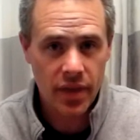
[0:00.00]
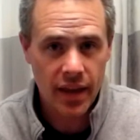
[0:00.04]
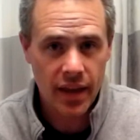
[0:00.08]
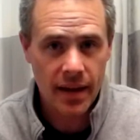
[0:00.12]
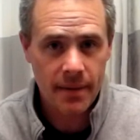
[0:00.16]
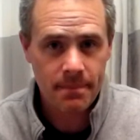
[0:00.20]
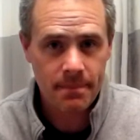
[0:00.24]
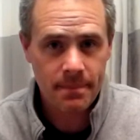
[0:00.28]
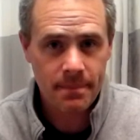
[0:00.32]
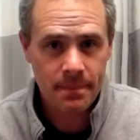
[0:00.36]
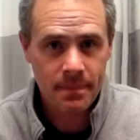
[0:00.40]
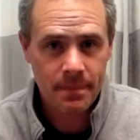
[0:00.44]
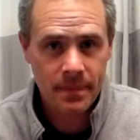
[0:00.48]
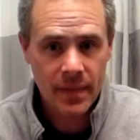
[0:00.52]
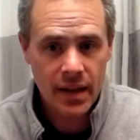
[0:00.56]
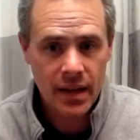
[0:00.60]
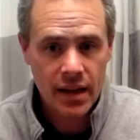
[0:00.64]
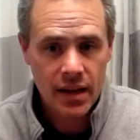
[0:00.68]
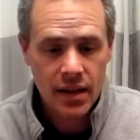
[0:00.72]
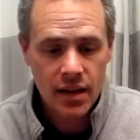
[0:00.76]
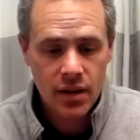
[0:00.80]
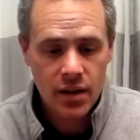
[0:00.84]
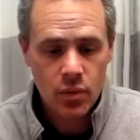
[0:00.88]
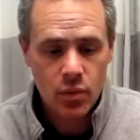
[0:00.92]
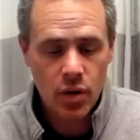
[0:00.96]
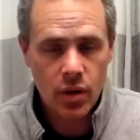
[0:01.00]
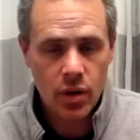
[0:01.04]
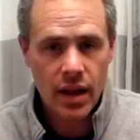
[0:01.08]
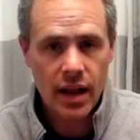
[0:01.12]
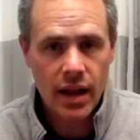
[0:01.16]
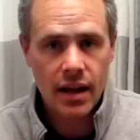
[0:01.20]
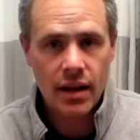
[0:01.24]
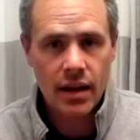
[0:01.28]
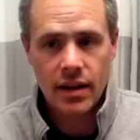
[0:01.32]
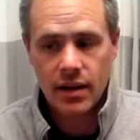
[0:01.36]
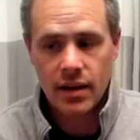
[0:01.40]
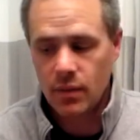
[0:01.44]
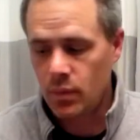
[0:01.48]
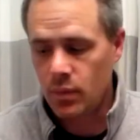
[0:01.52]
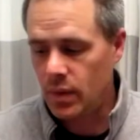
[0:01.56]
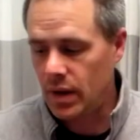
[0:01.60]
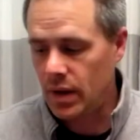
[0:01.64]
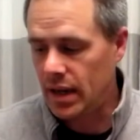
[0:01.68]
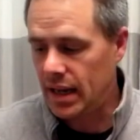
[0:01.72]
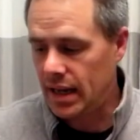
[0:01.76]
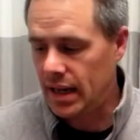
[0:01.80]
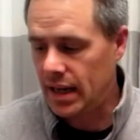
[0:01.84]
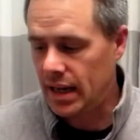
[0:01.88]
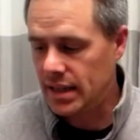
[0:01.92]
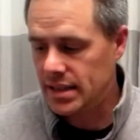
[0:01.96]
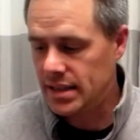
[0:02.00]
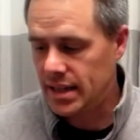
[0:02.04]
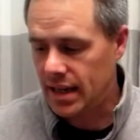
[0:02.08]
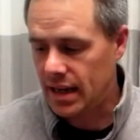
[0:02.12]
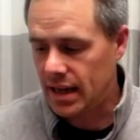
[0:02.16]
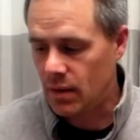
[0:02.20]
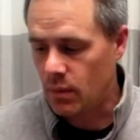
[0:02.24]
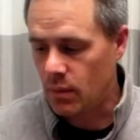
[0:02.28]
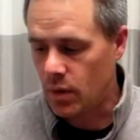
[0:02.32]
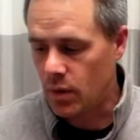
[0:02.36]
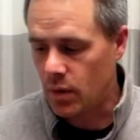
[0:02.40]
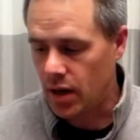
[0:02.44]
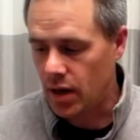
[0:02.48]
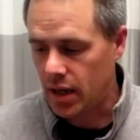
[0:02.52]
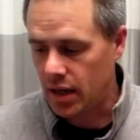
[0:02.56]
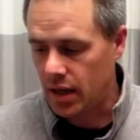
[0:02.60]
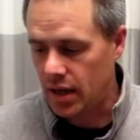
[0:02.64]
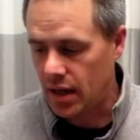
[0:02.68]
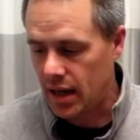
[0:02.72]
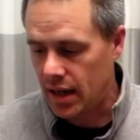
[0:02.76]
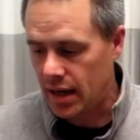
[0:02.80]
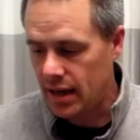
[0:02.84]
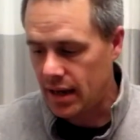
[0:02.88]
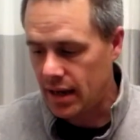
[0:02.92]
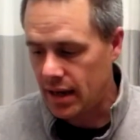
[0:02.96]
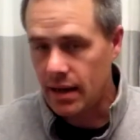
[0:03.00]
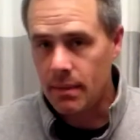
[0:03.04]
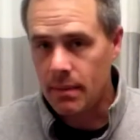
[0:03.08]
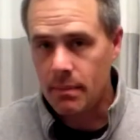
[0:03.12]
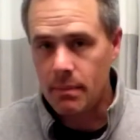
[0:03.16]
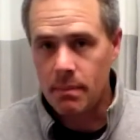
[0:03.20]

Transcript: them. Well, we need to get working on